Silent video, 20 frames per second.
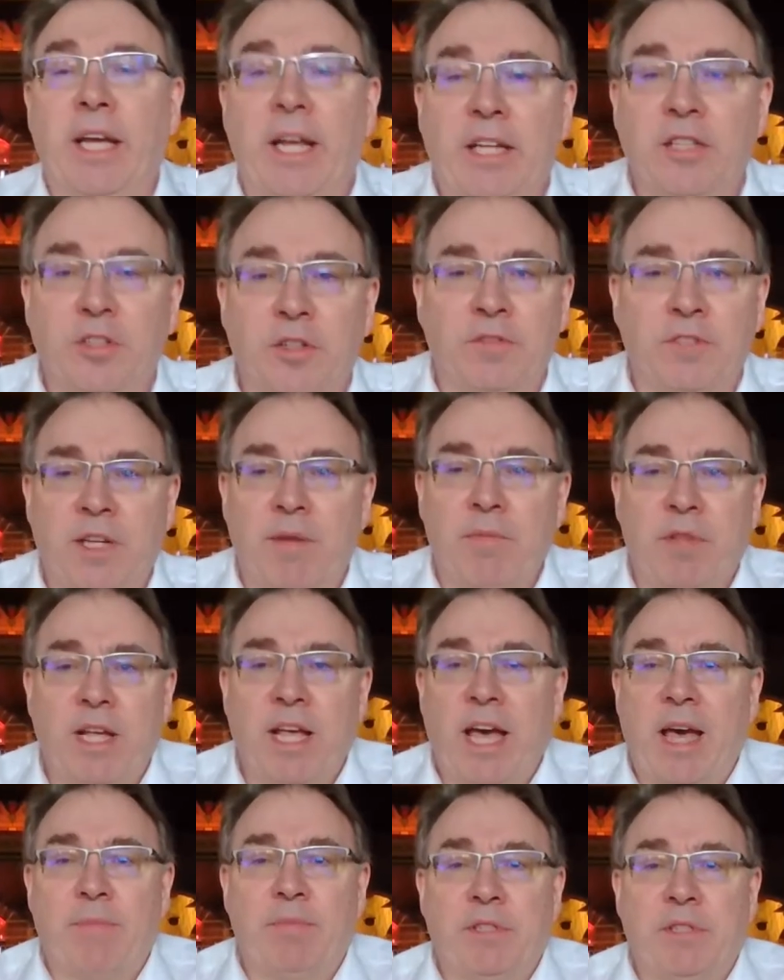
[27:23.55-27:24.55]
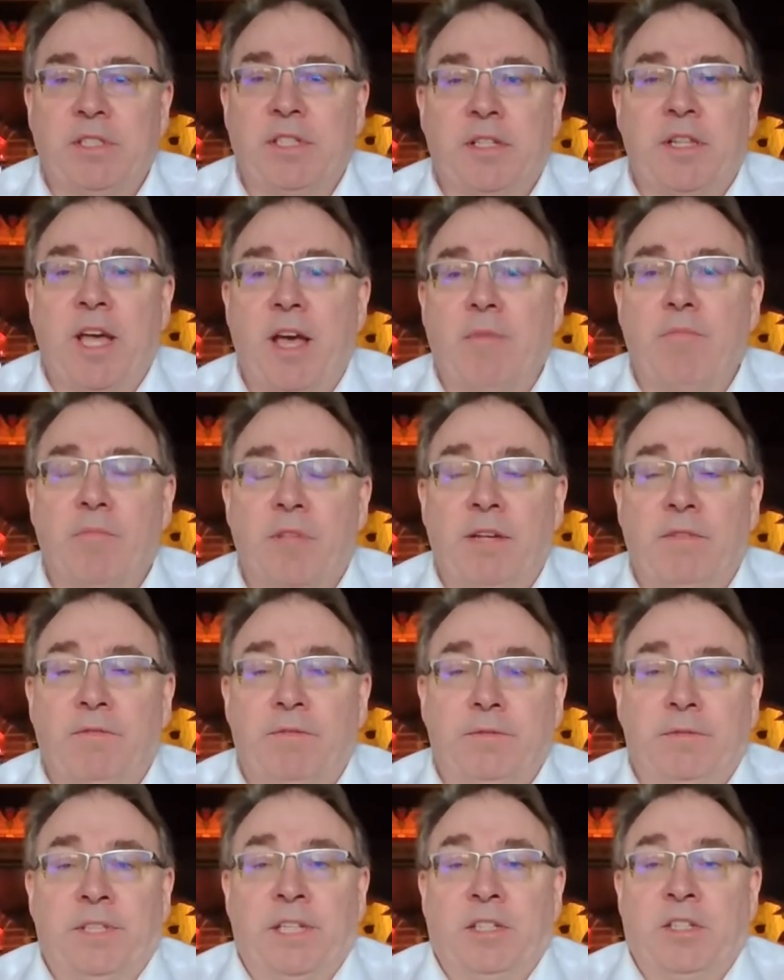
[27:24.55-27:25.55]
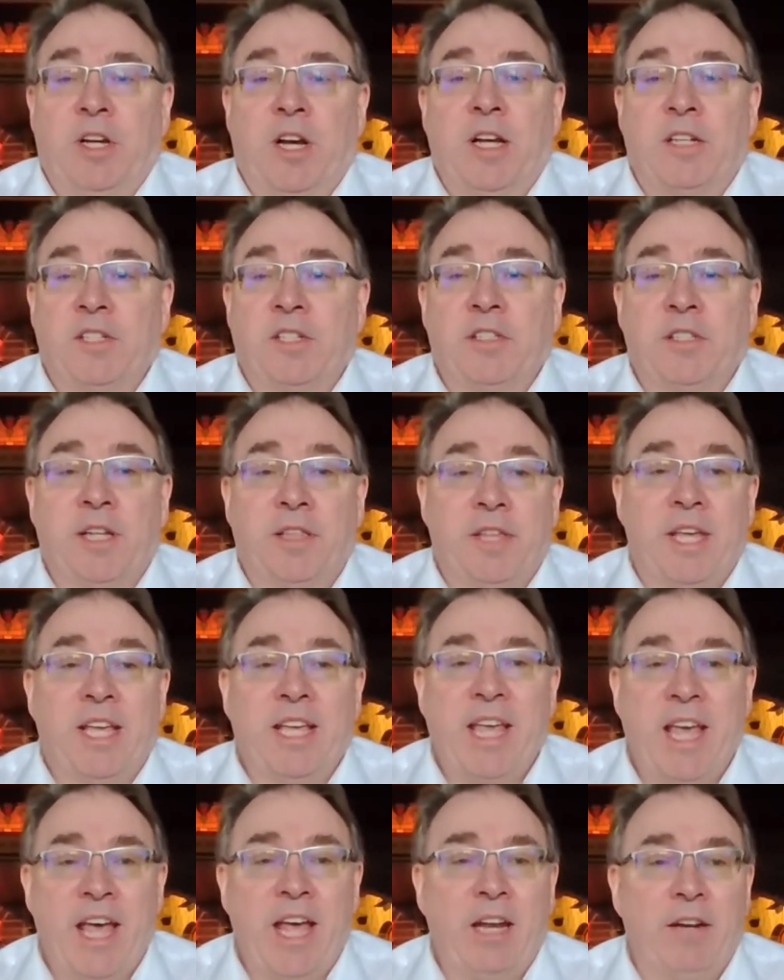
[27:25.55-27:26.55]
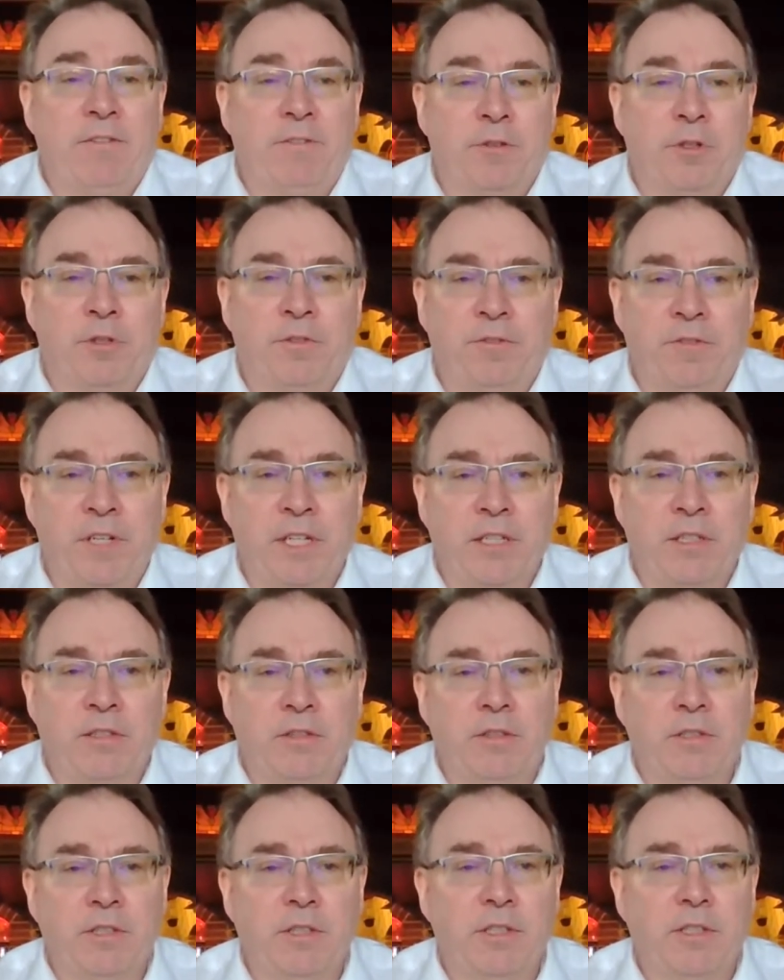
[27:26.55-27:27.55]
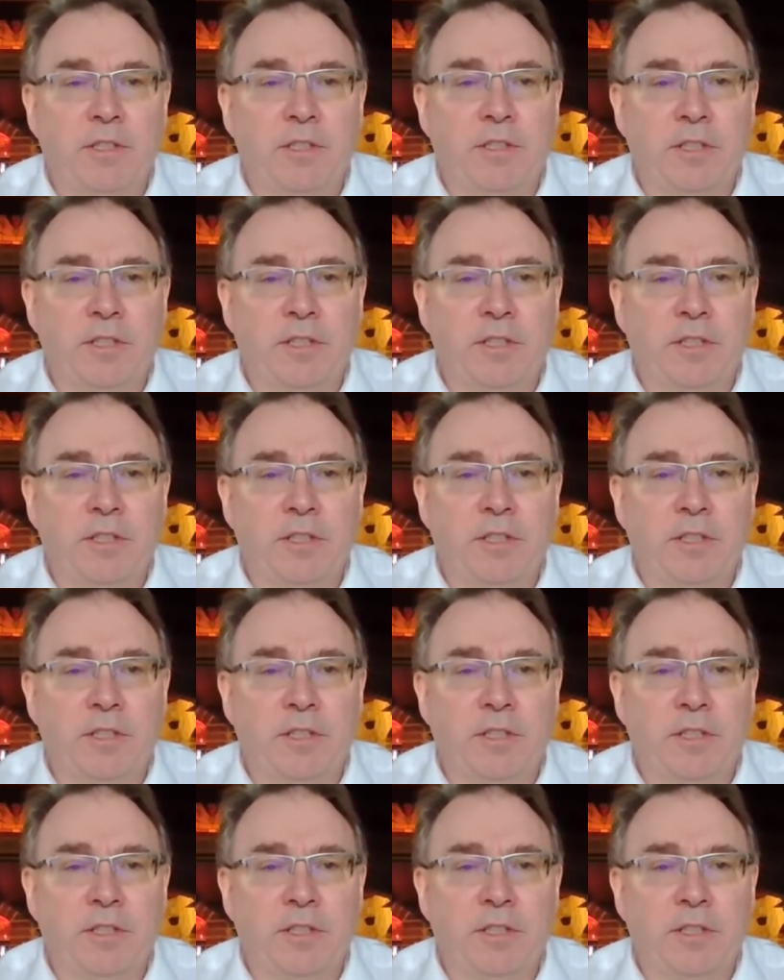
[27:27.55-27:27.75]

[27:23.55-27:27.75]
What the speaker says: And so if something happens to them that causes that they can't fulfill